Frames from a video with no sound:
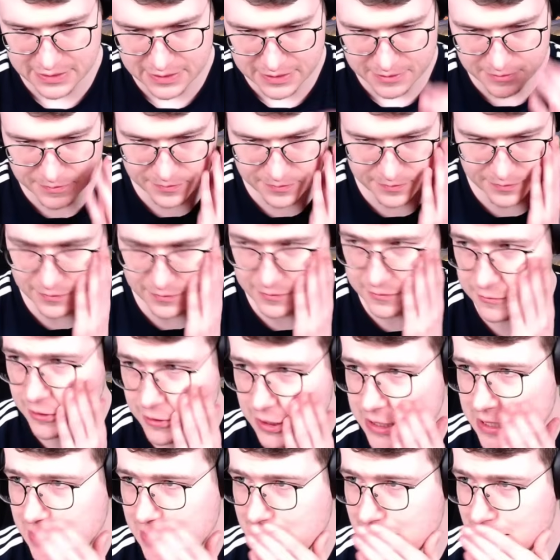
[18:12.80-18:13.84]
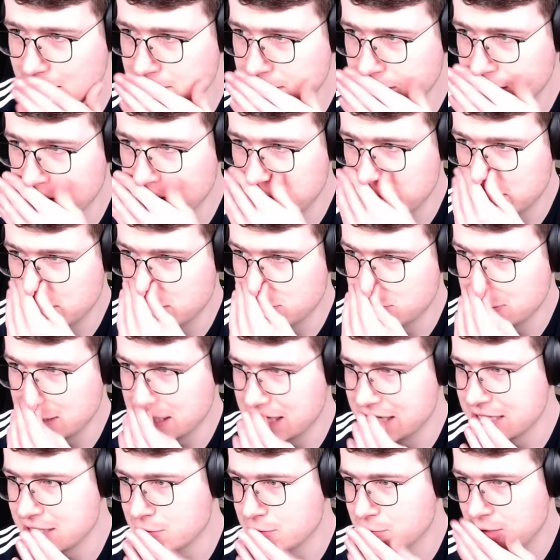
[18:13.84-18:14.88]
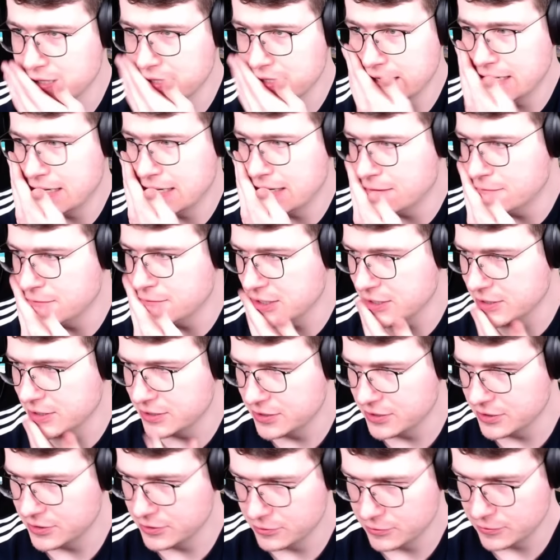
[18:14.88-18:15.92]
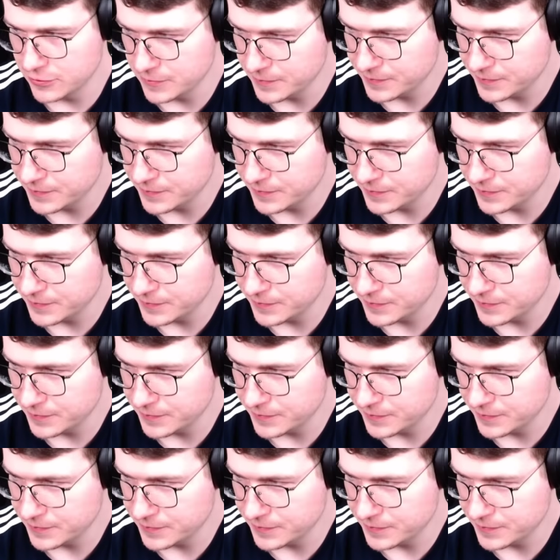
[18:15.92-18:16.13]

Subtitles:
What are we gonna do, guys? What are we gonna do?